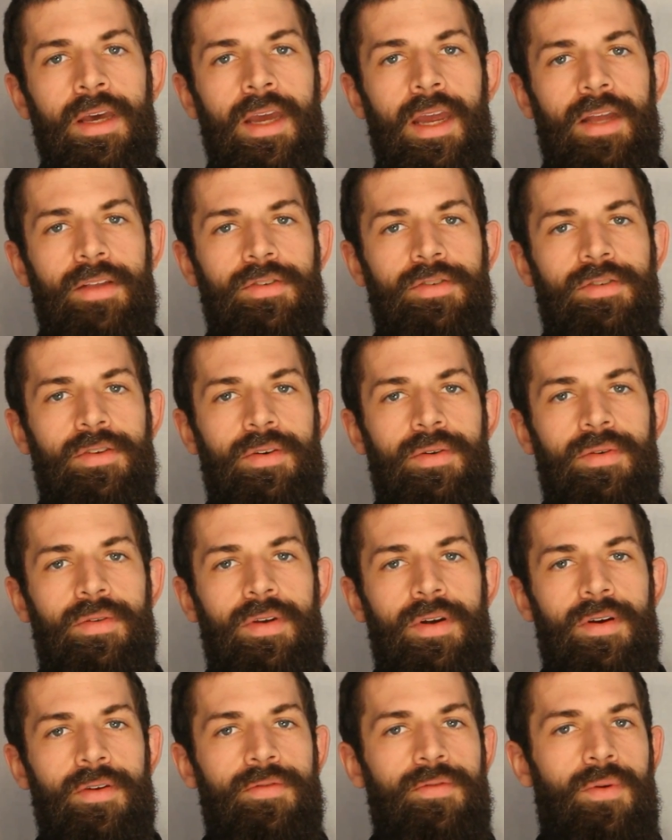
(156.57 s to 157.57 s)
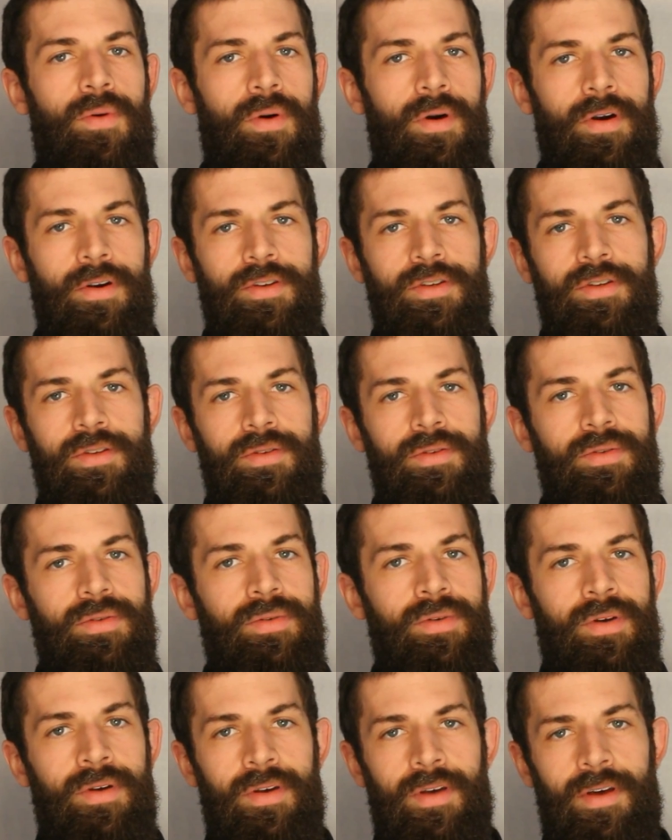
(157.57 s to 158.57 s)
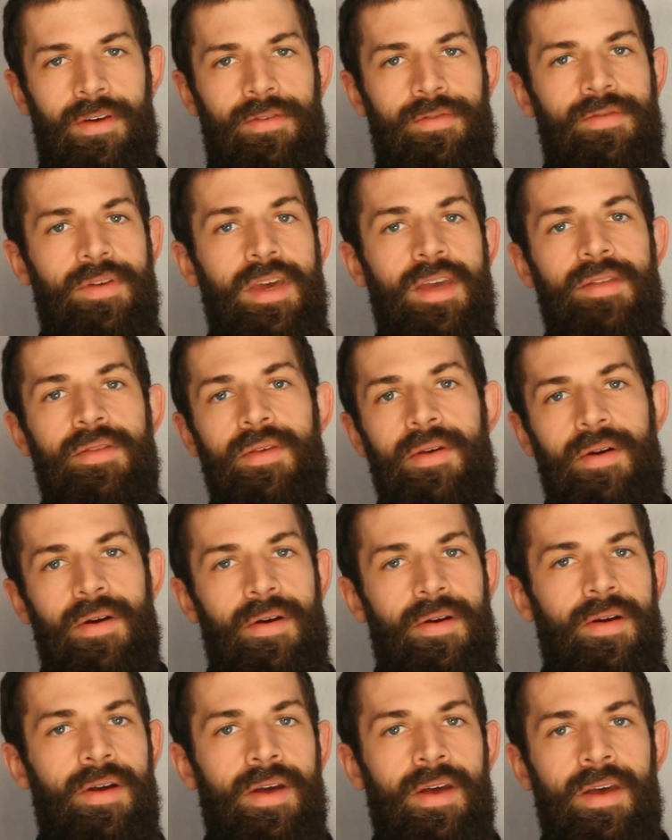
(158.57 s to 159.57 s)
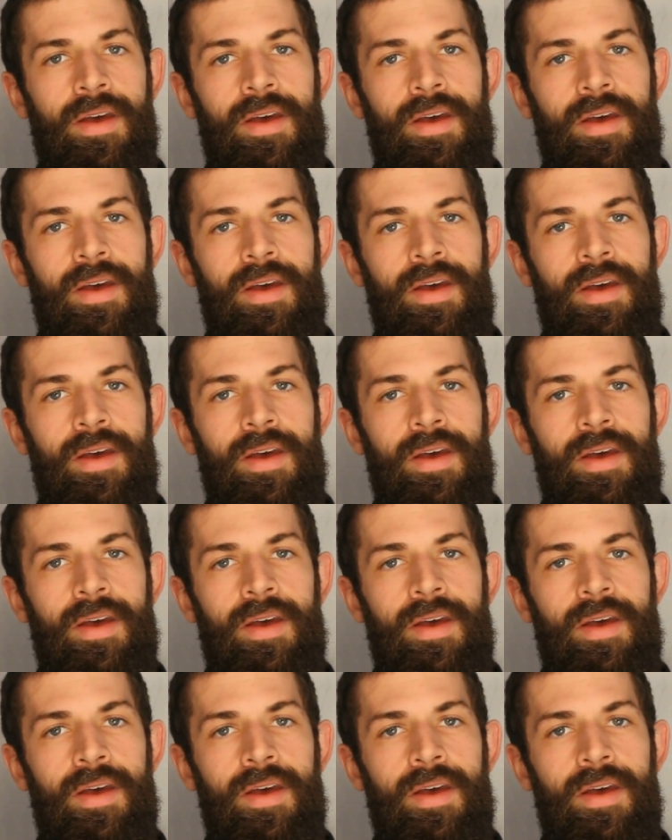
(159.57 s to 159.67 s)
and so therefore to feed their